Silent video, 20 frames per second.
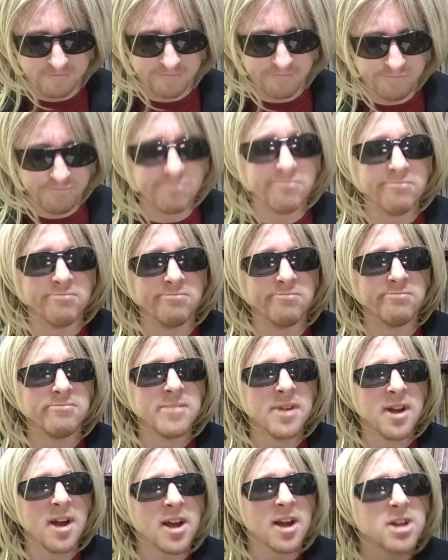Hmm.
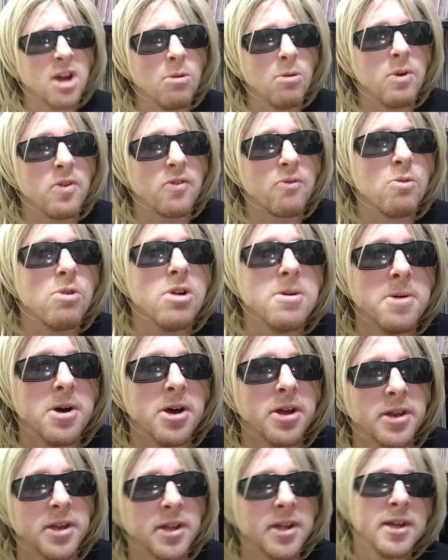I go with
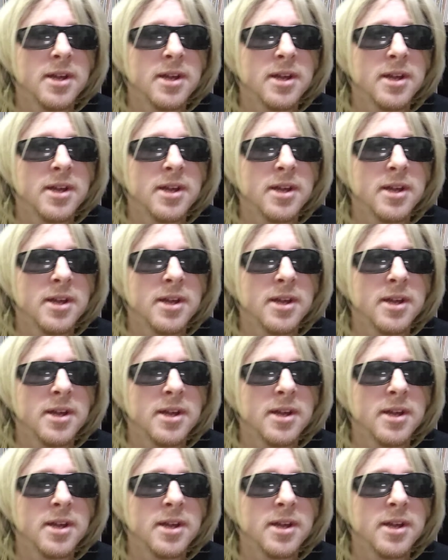Woman.